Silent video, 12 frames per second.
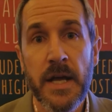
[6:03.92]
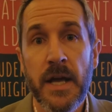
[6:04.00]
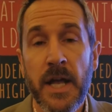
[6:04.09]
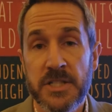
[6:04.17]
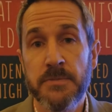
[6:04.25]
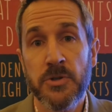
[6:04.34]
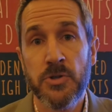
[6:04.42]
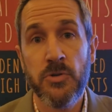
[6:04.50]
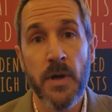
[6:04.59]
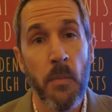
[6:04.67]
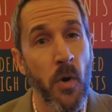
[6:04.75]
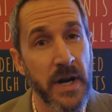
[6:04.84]
Customers to
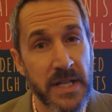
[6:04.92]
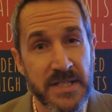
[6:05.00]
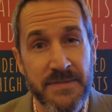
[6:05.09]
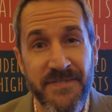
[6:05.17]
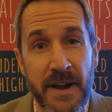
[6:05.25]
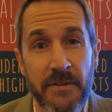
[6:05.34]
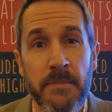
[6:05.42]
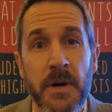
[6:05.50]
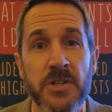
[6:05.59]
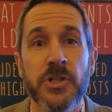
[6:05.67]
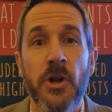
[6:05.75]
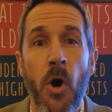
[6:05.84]
them. One, it's very
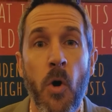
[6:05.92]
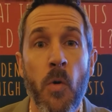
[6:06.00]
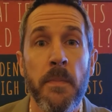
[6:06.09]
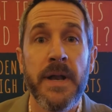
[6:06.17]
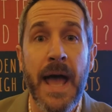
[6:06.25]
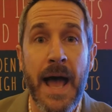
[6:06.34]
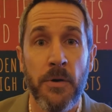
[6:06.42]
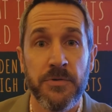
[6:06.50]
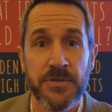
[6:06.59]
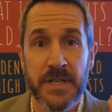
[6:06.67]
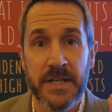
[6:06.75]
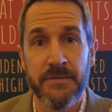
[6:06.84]
much an open
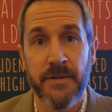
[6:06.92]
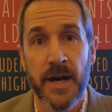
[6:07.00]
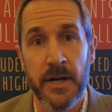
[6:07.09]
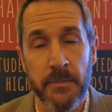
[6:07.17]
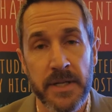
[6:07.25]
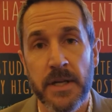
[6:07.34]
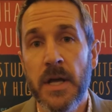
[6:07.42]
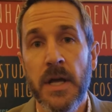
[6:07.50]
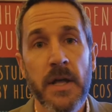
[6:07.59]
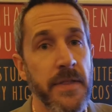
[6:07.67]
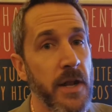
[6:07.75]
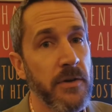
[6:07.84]
house environment.
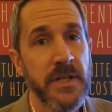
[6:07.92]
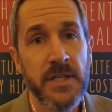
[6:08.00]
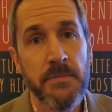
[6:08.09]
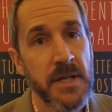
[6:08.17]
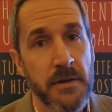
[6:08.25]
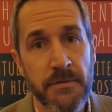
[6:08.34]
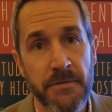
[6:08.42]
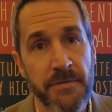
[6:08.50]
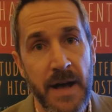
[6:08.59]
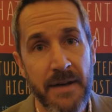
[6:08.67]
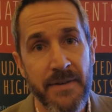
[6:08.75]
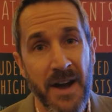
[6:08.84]
They don't need to be there for
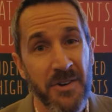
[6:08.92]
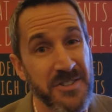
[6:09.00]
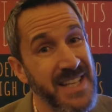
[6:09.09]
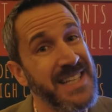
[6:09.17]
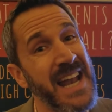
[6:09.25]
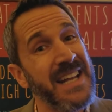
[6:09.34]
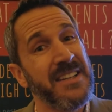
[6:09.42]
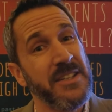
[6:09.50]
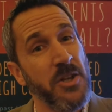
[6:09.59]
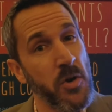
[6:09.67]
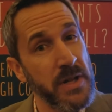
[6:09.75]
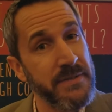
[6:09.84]
5 hours. They technically
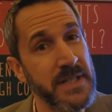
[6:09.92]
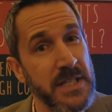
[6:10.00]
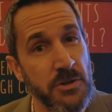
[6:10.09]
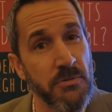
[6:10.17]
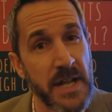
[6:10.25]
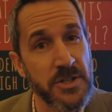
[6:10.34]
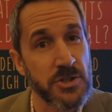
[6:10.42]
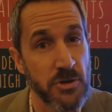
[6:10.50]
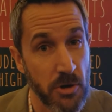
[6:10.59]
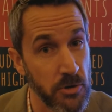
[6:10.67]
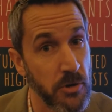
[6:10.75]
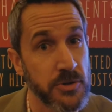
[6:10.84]
don't even need to register,
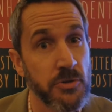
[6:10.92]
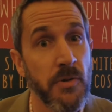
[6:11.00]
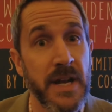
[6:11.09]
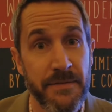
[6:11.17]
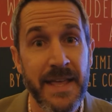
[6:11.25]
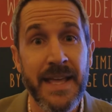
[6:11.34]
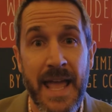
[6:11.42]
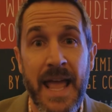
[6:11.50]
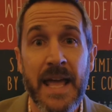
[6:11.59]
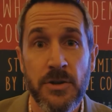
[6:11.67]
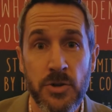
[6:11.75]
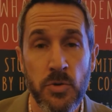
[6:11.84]
although it's great if they
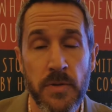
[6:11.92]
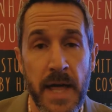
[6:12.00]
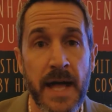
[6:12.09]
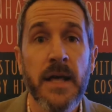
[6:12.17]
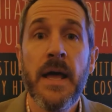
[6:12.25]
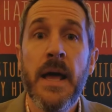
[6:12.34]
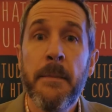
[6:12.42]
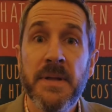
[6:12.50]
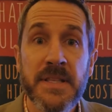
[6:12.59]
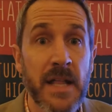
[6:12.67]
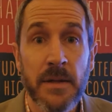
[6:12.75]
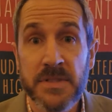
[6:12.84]
can do that. But
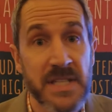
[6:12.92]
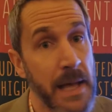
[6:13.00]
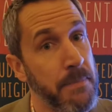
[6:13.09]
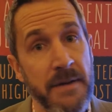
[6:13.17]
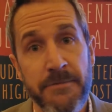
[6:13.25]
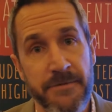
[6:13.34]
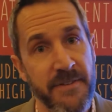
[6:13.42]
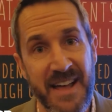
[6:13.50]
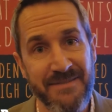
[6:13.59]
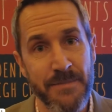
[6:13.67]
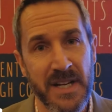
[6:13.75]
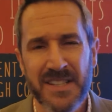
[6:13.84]
tell them, stop by for 5
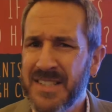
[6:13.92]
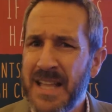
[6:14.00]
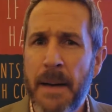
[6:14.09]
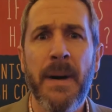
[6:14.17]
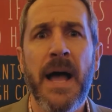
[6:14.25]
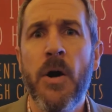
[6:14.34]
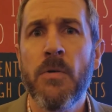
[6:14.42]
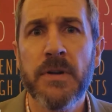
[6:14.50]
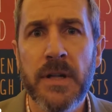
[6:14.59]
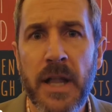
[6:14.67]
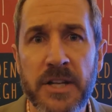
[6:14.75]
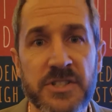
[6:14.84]
minutes. Stop by over
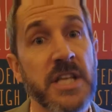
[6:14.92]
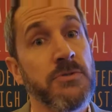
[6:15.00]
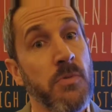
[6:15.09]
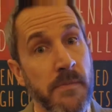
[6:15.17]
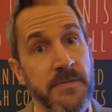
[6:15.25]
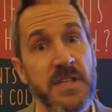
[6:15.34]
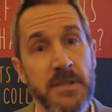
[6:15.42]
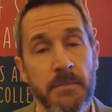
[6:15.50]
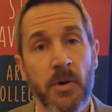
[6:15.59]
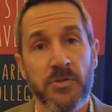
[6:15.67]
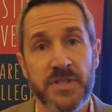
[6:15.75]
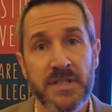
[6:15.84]
lunch. That's where we see the
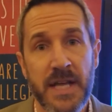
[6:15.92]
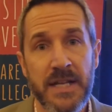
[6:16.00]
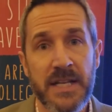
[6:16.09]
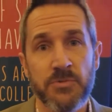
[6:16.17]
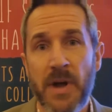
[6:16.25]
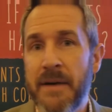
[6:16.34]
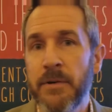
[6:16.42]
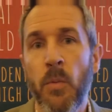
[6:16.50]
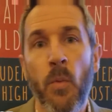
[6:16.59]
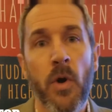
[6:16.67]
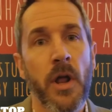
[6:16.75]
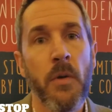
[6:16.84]
most attendees. We're having
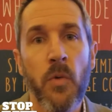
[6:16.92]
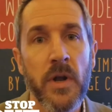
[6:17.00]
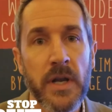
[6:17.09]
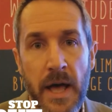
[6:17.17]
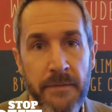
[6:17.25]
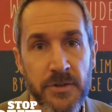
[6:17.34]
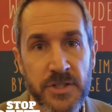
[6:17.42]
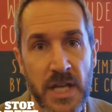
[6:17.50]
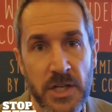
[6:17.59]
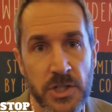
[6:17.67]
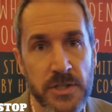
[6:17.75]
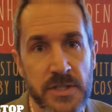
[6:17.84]
one-on-one
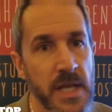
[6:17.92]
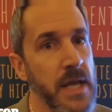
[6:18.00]
conversations.